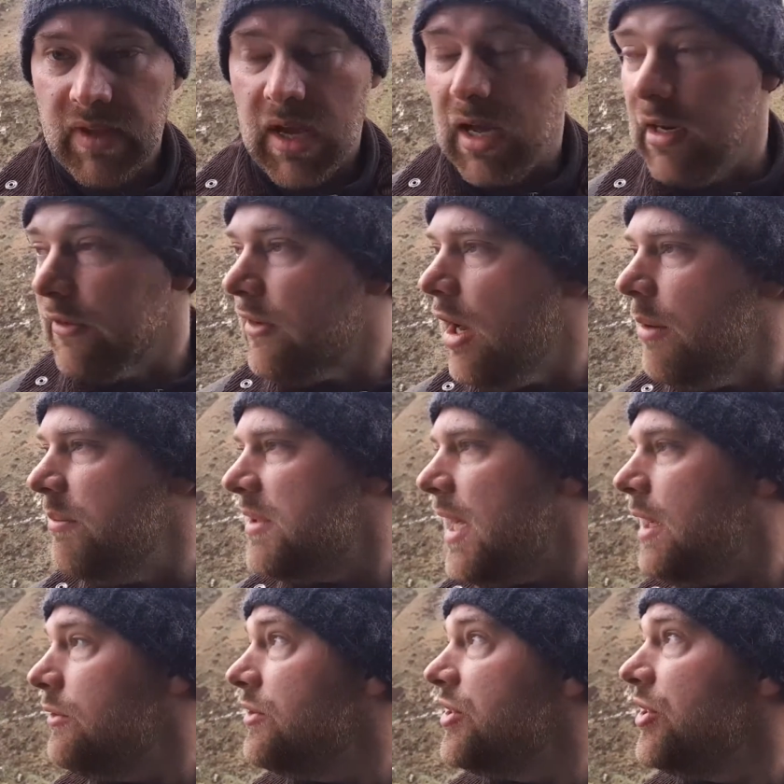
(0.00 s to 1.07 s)
And I've come
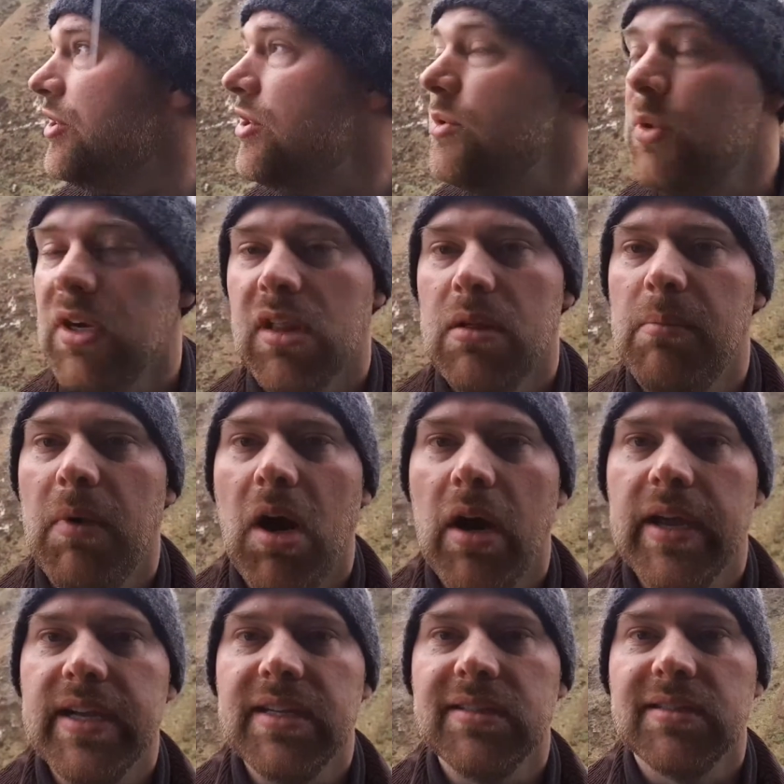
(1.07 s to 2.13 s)
down to one of the
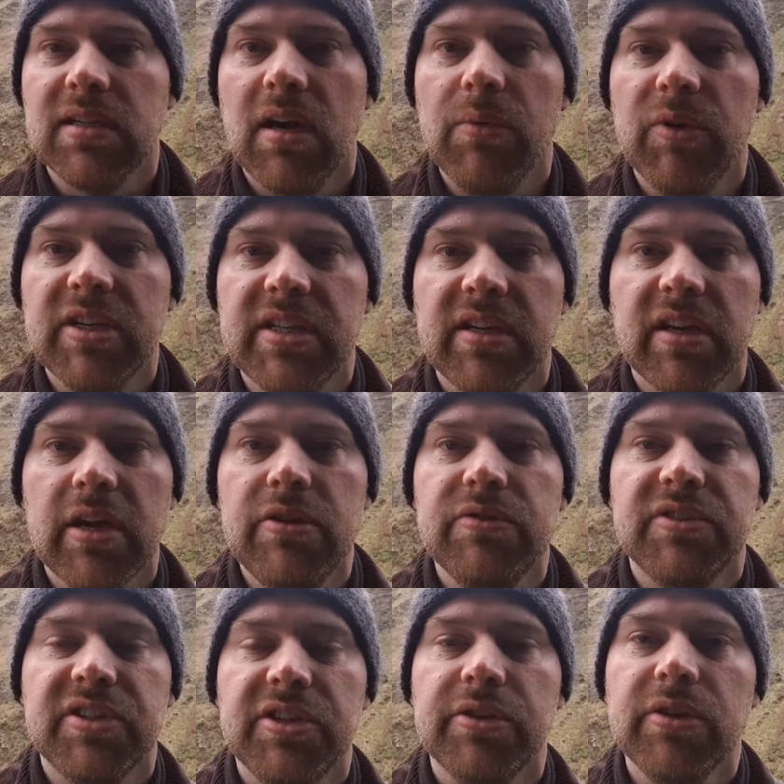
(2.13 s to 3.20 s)
mines that I wanted to go
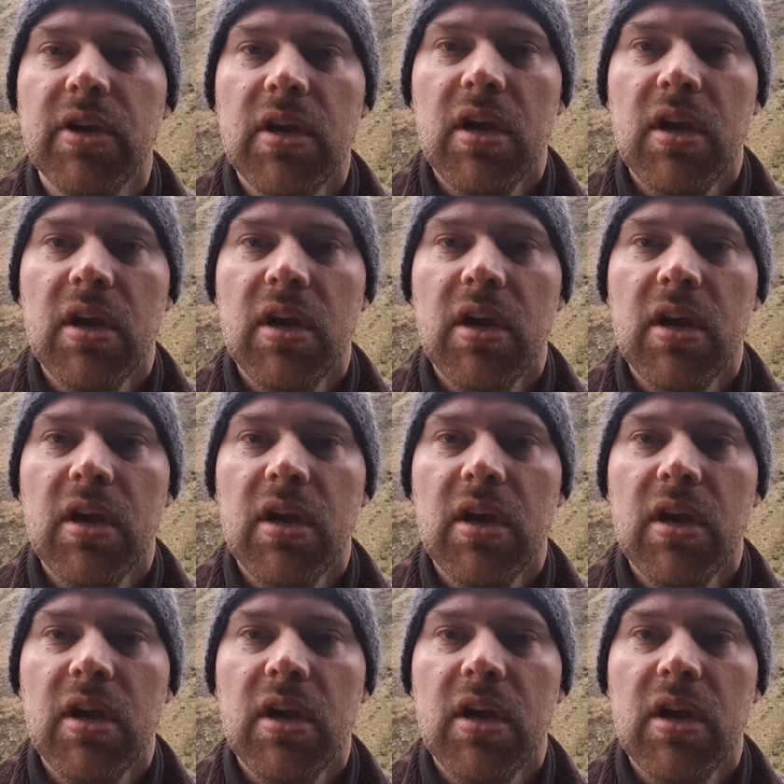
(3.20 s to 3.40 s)
to.